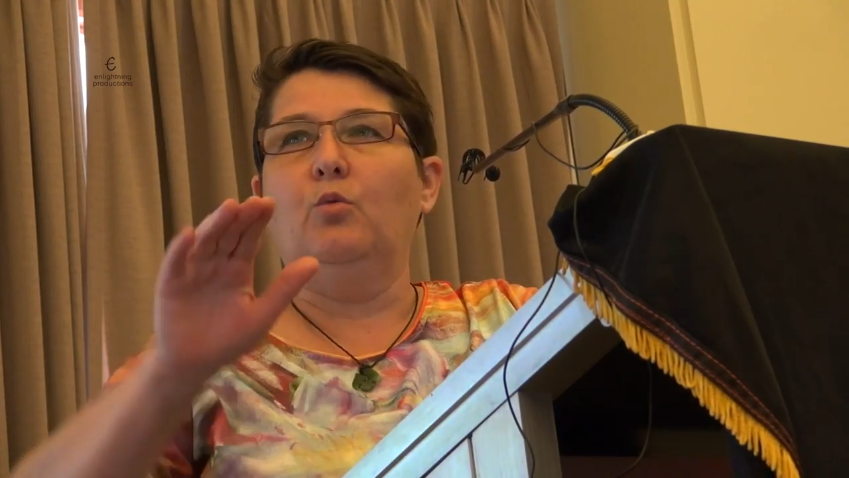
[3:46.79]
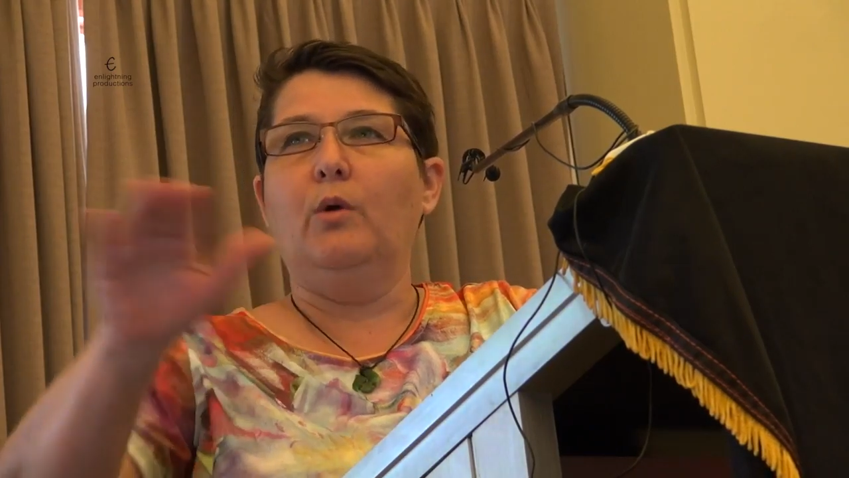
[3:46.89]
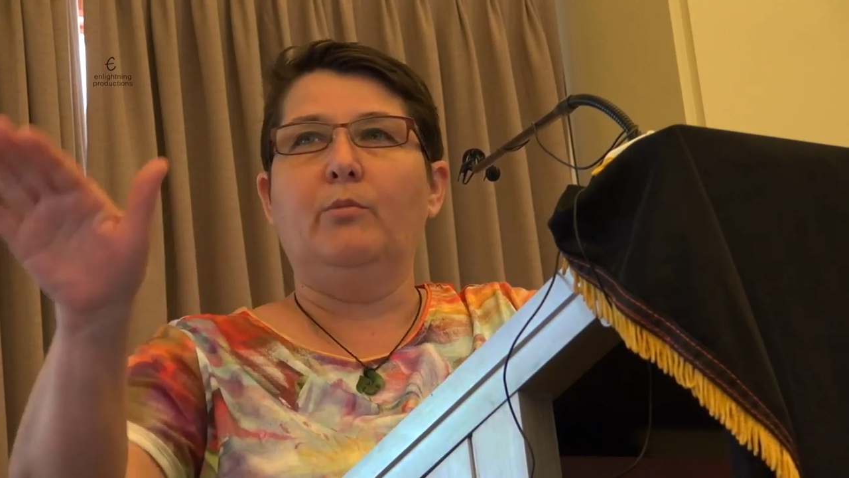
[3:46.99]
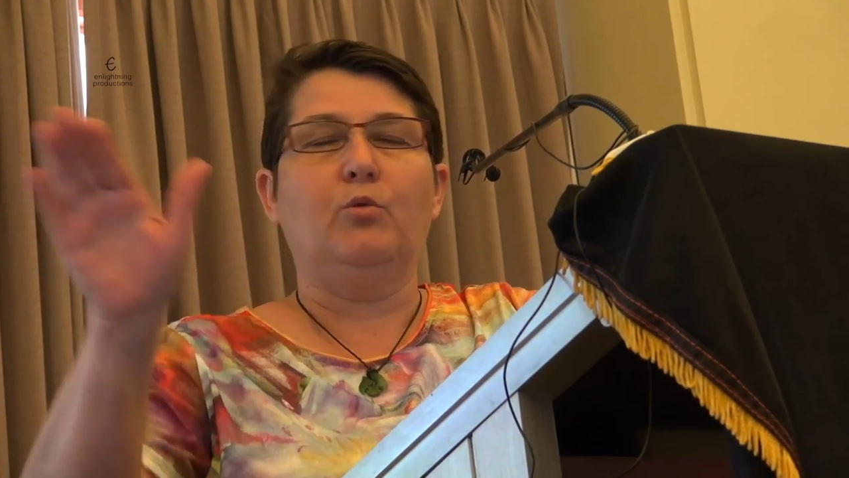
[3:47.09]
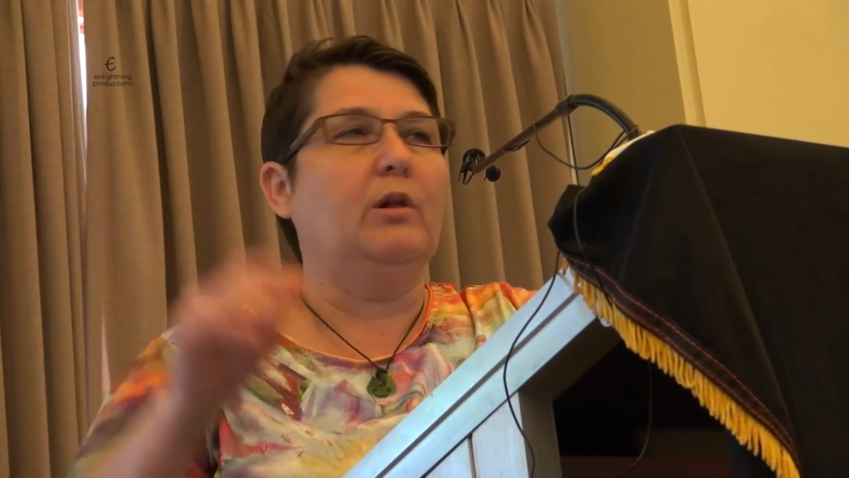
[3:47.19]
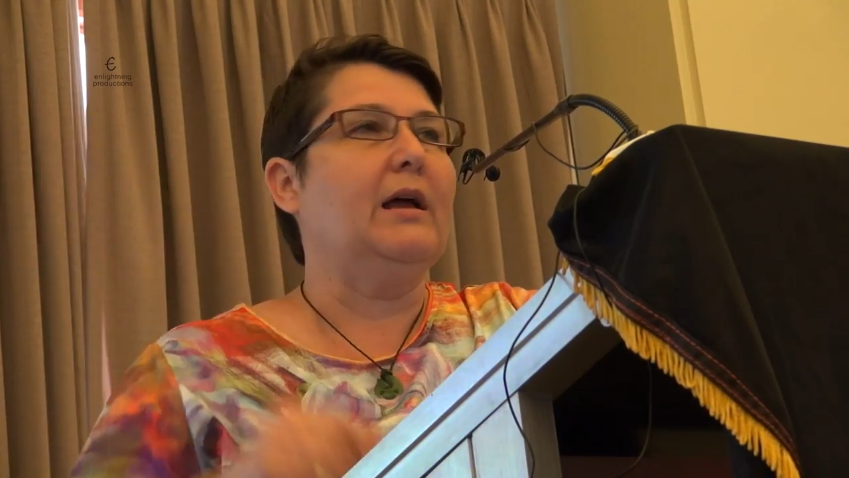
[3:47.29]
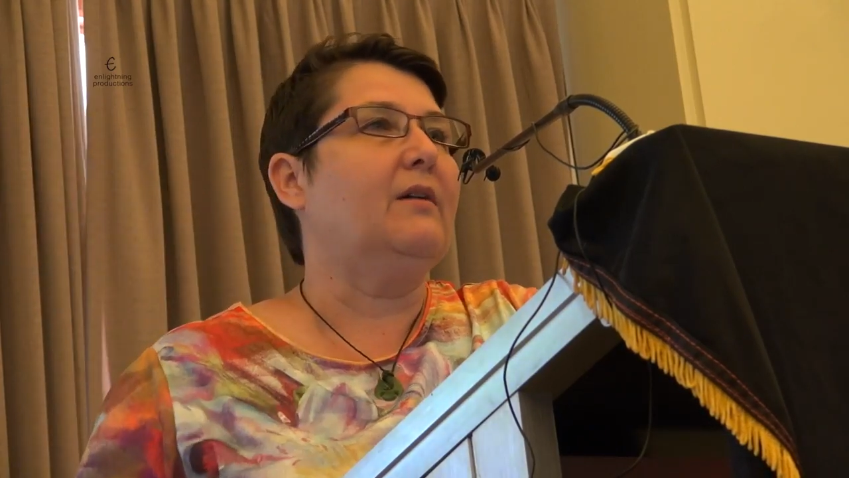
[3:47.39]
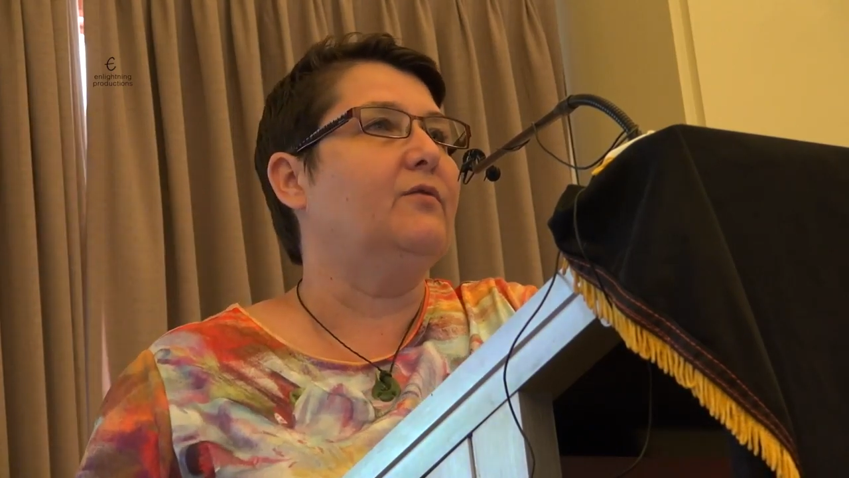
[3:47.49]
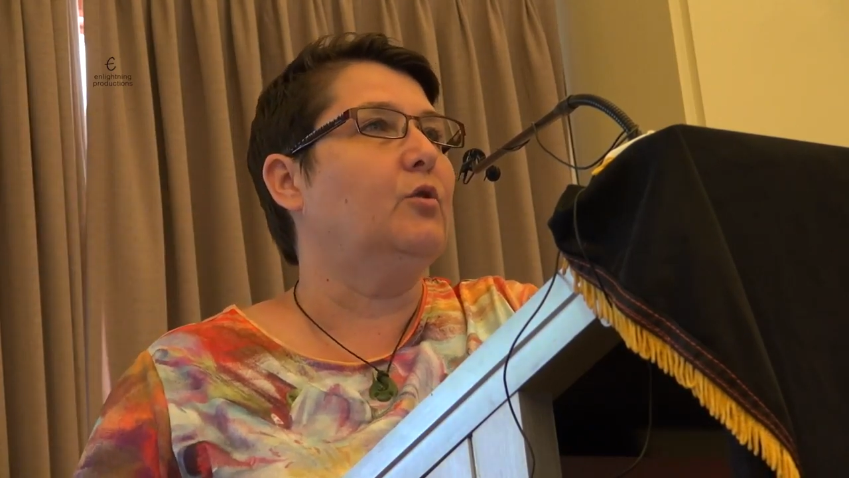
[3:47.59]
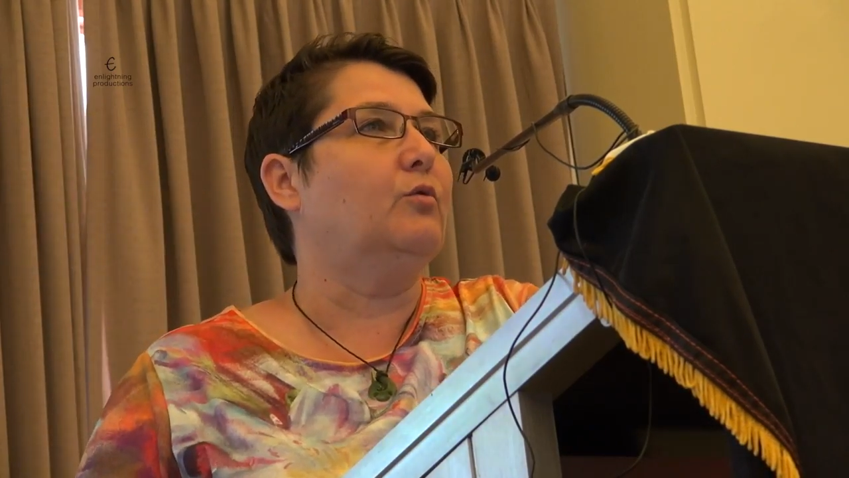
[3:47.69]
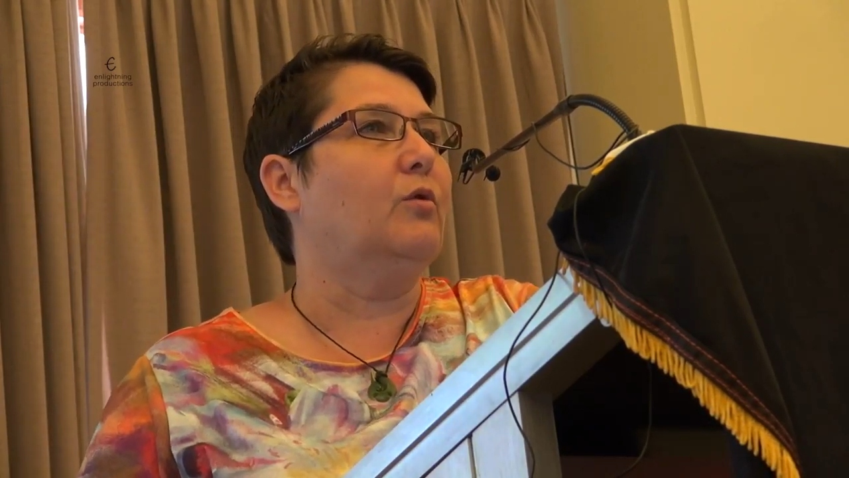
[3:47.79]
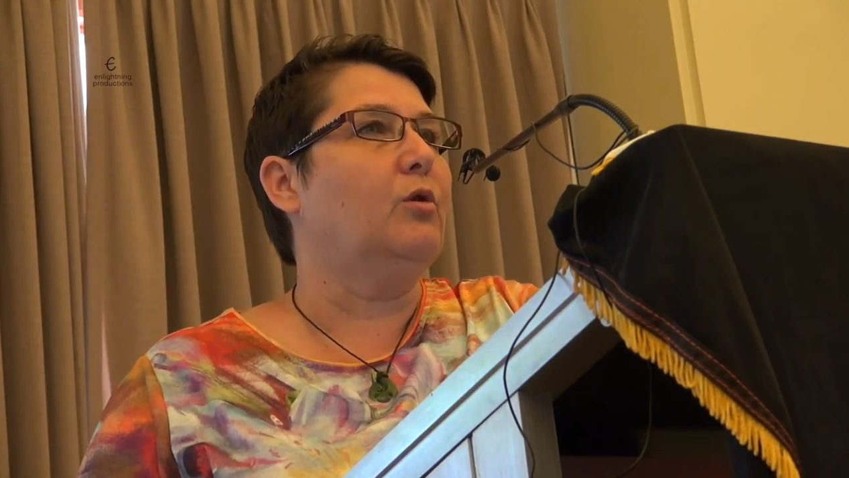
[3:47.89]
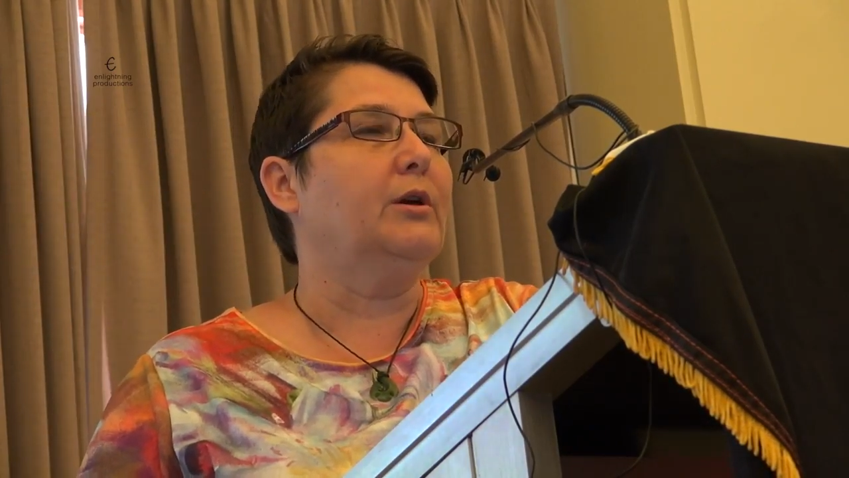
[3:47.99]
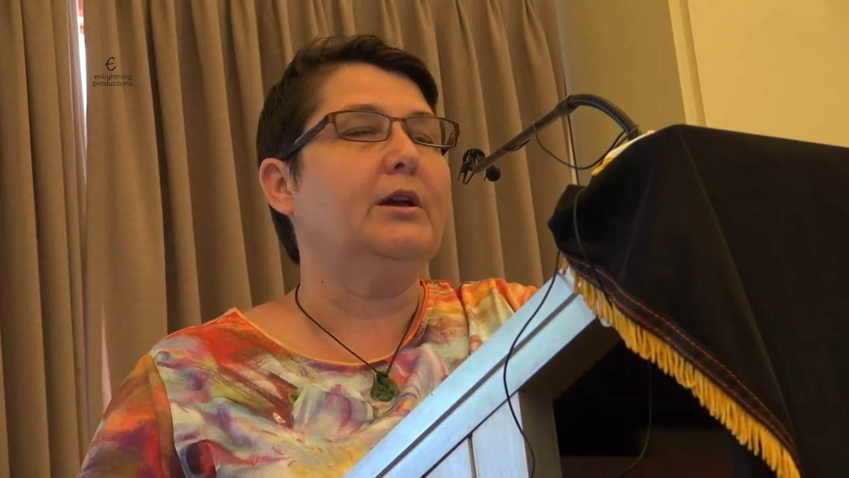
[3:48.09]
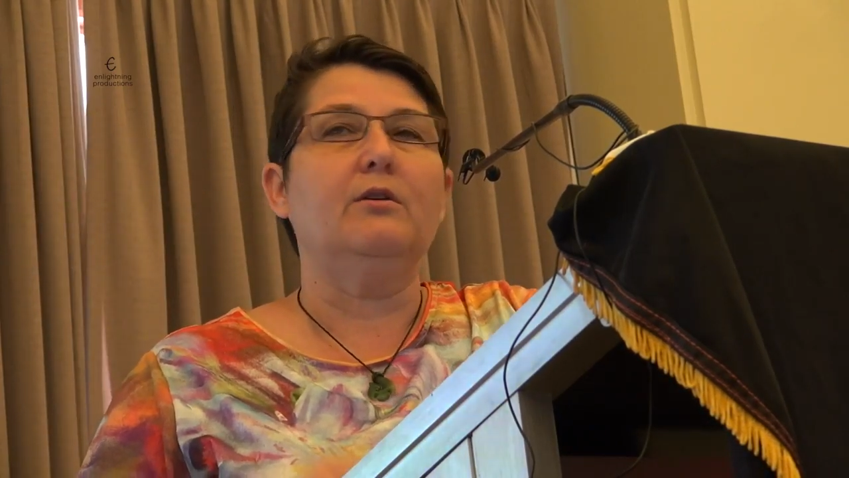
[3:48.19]
Women will have no
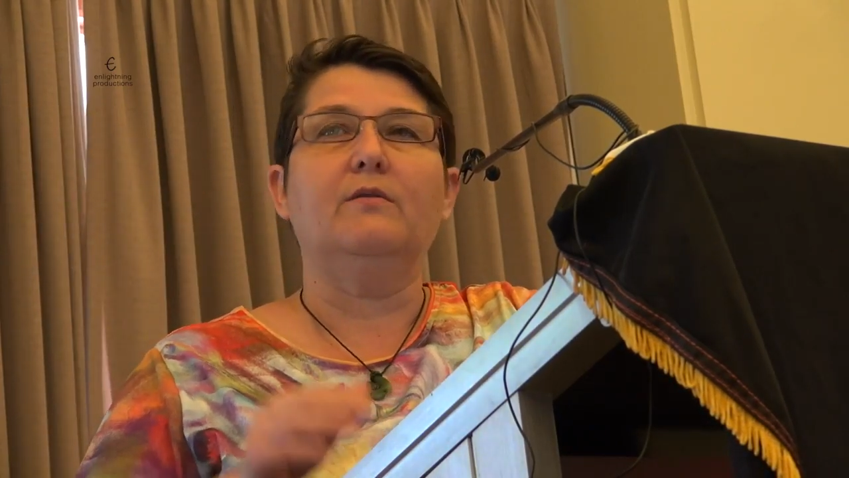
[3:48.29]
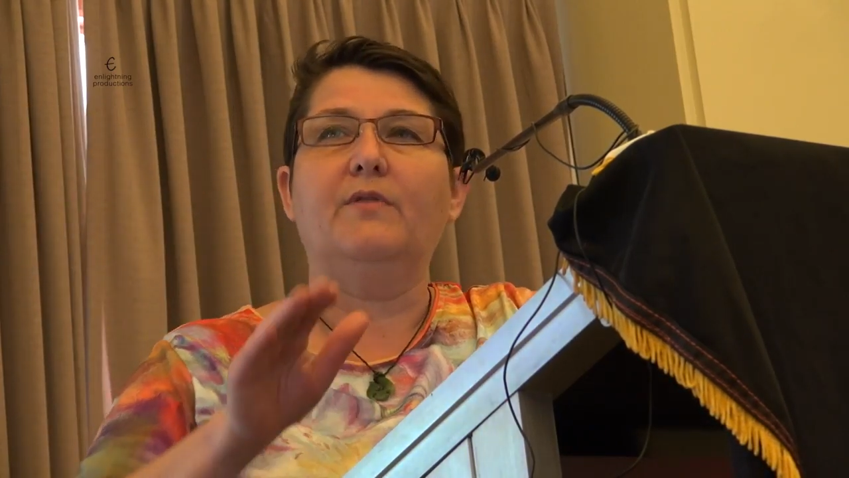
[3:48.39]
role here.